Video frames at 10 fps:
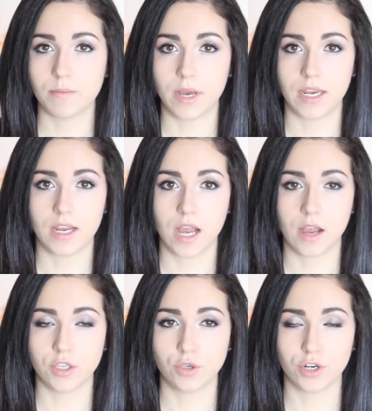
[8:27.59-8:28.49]
But
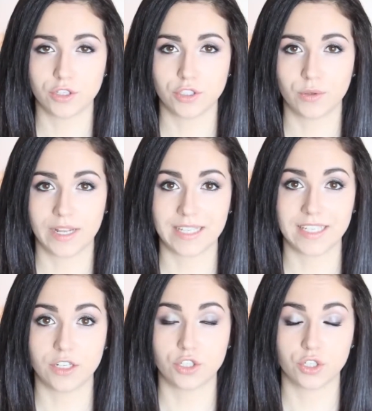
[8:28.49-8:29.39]
you can also, like I
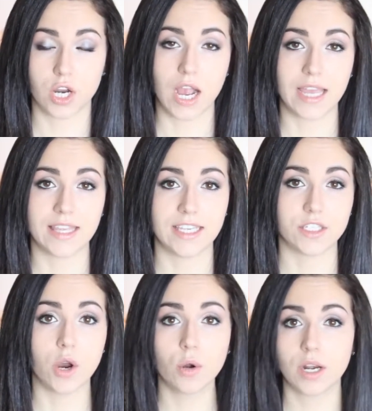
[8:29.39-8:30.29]
said, try the
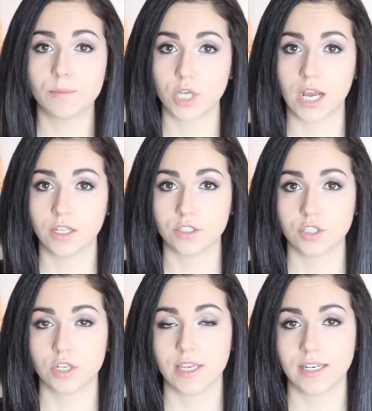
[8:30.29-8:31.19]
Tone It Up
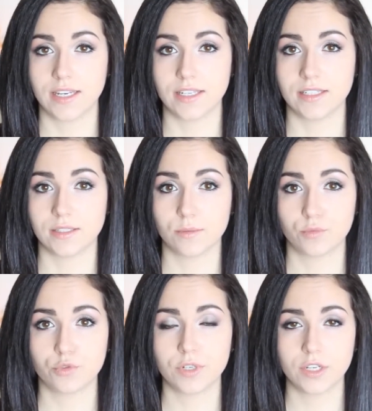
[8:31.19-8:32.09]
Challenge. It is
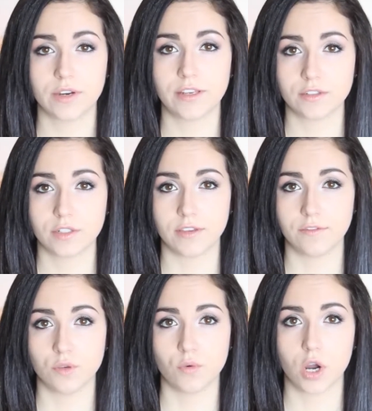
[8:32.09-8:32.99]
pretty great
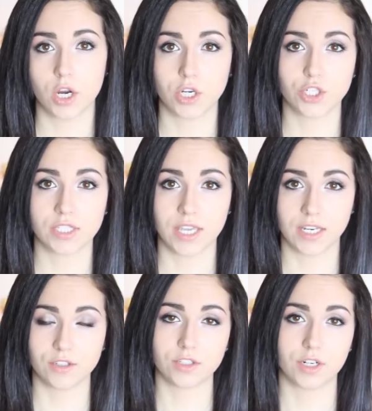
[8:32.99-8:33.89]
if you are just
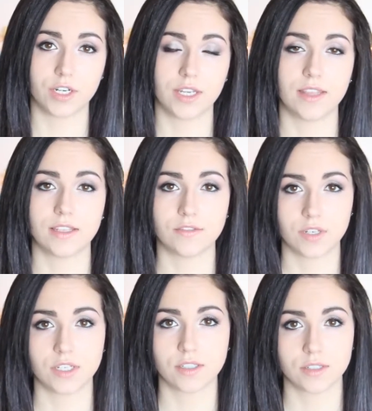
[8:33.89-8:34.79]
getting started in this
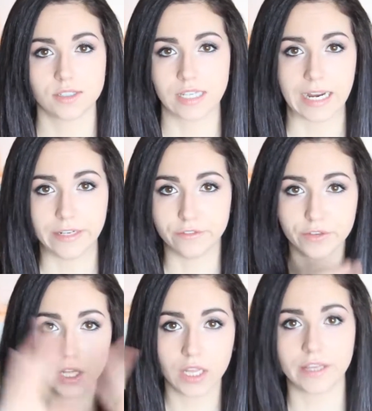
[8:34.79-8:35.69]
fitness kind of
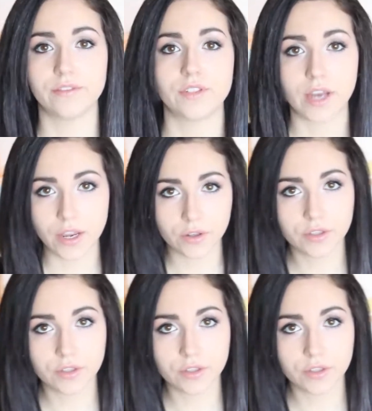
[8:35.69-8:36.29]
lifestyle.